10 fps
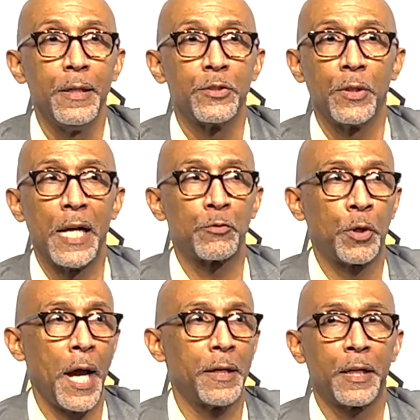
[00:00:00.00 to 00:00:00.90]
So that
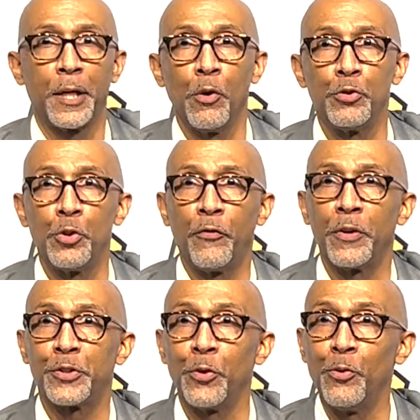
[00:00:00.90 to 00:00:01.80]
kind of kills you for
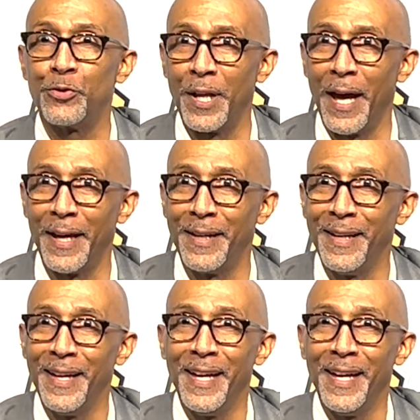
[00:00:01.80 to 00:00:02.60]
Tuesday.